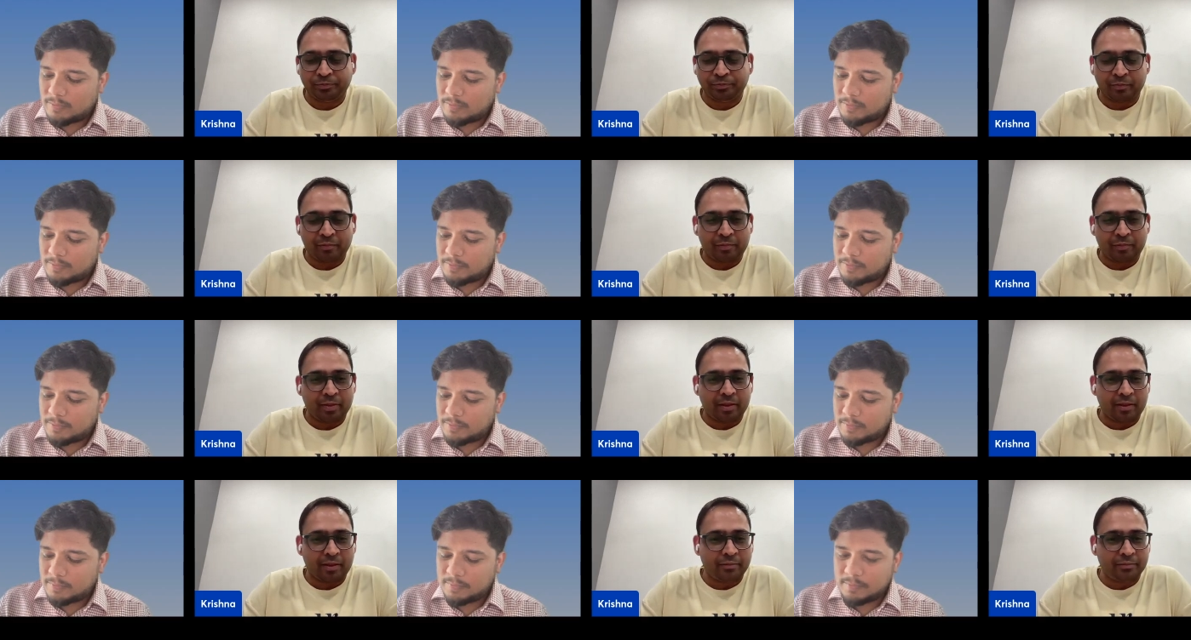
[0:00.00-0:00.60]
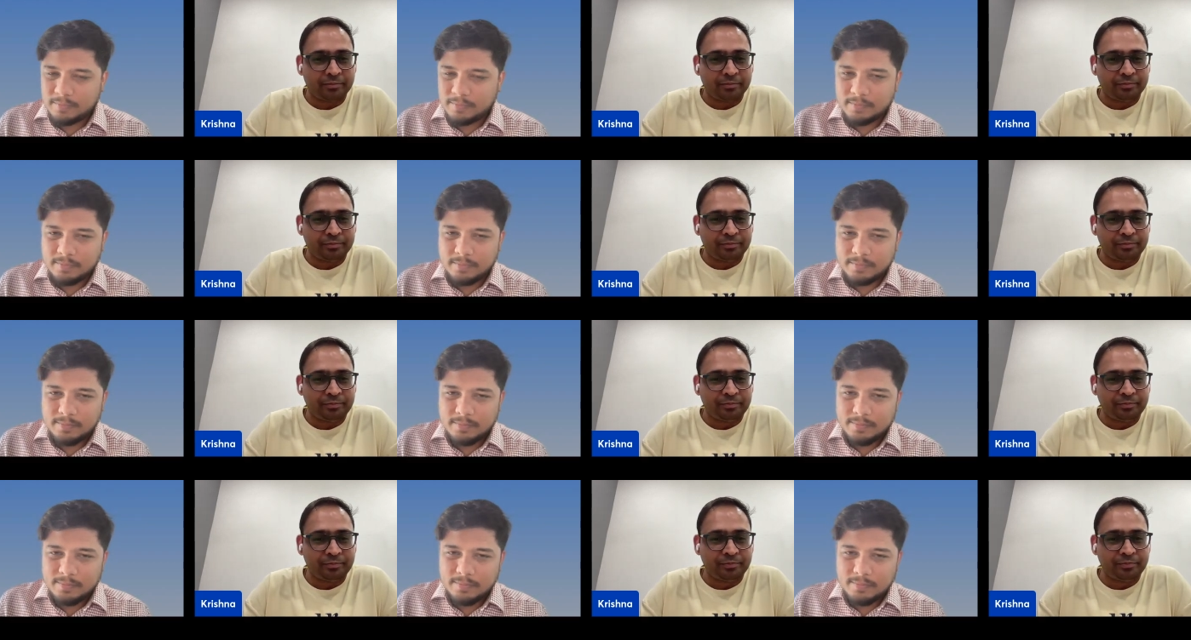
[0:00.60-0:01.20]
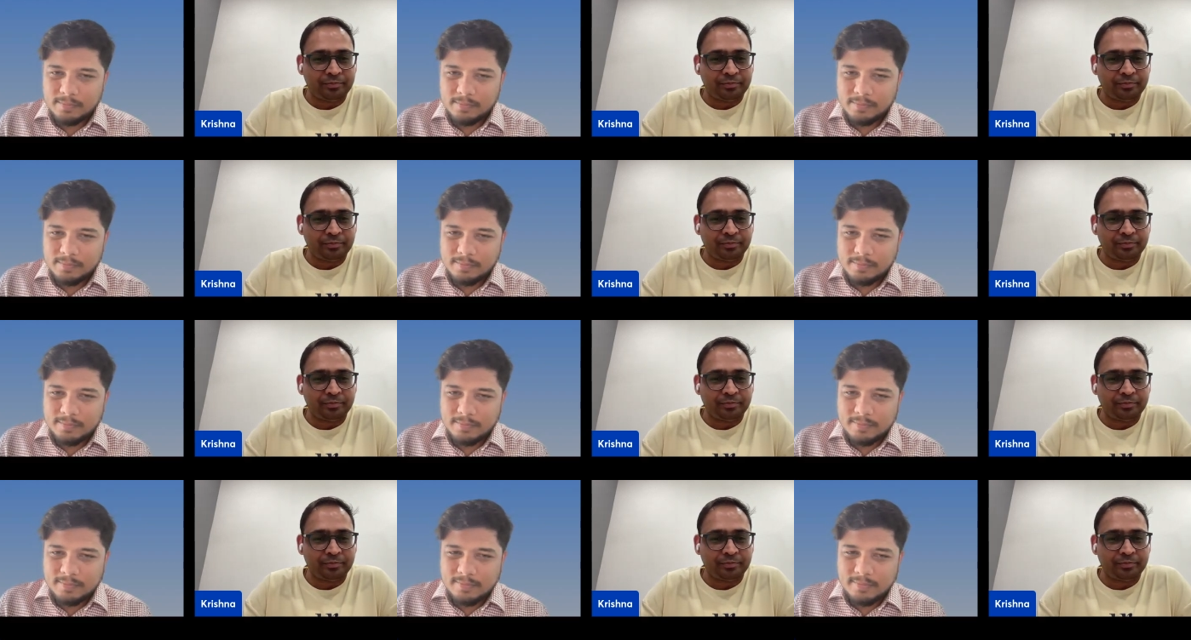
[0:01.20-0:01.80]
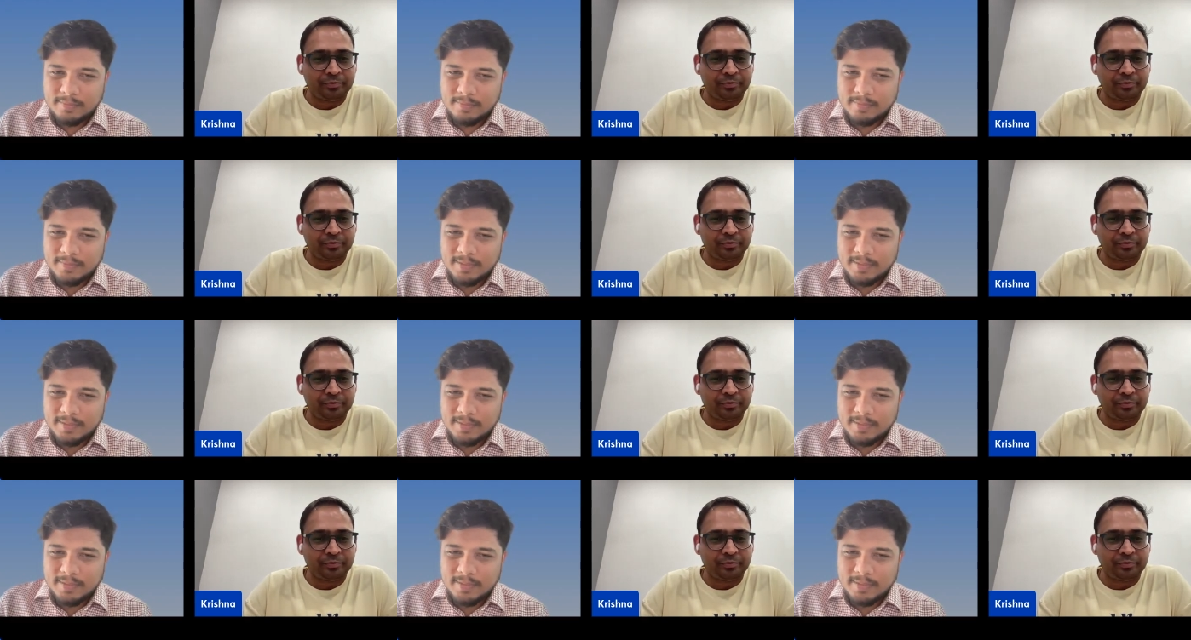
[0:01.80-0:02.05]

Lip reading: [no speech]